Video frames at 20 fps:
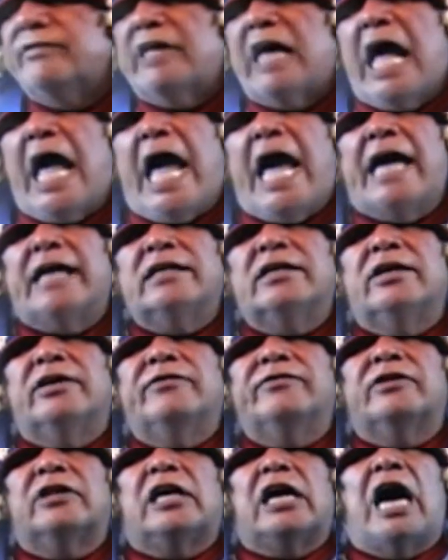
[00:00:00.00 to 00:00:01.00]
of the hand
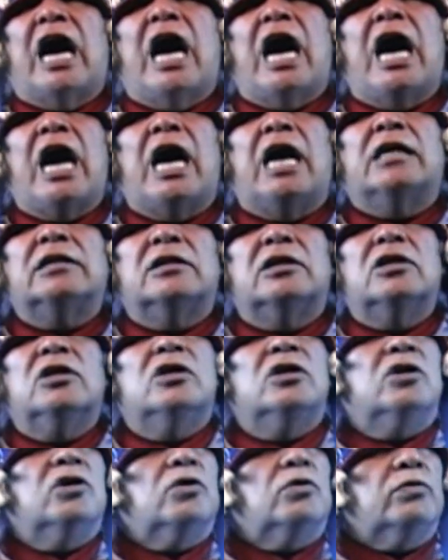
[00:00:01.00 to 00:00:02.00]
of God
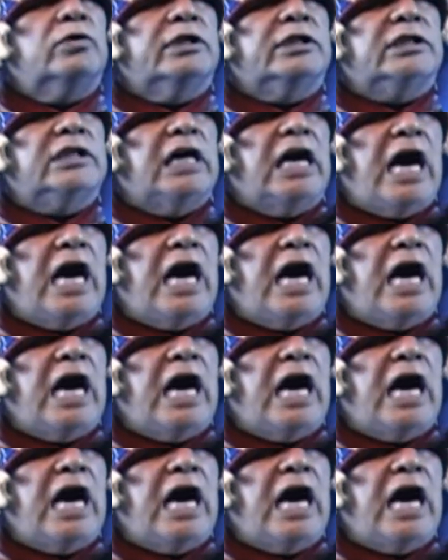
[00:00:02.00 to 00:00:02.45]
with the